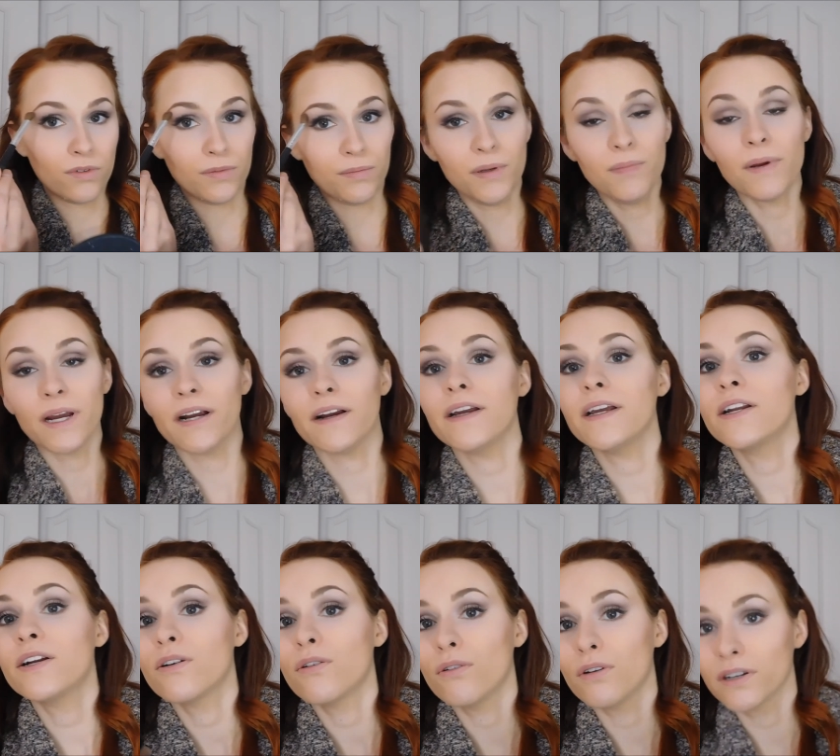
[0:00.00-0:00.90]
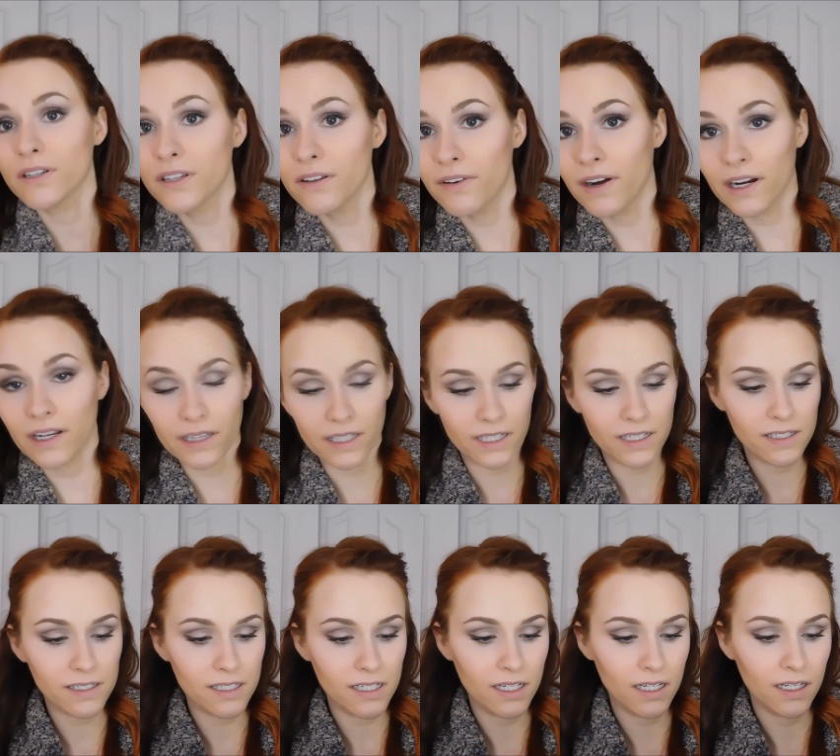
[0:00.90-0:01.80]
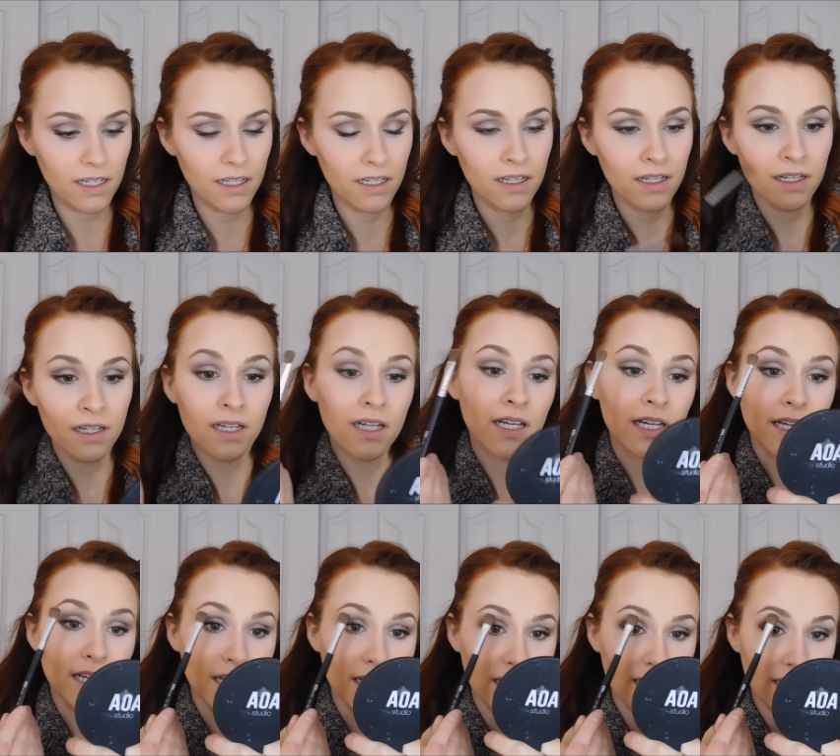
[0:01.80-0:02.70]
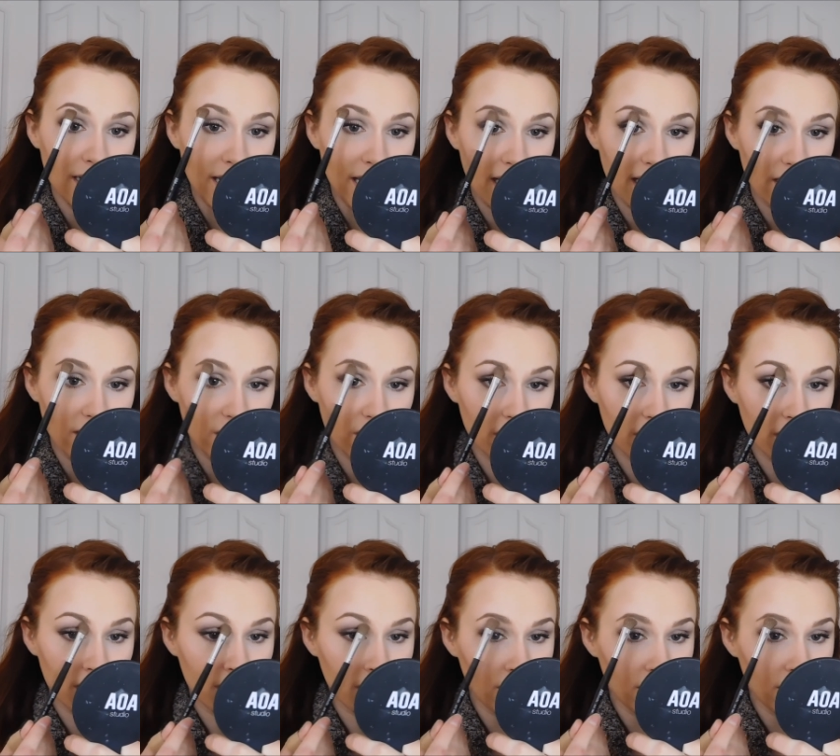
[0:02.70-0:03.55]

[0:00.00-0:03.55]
would be married, or at the very least engaged.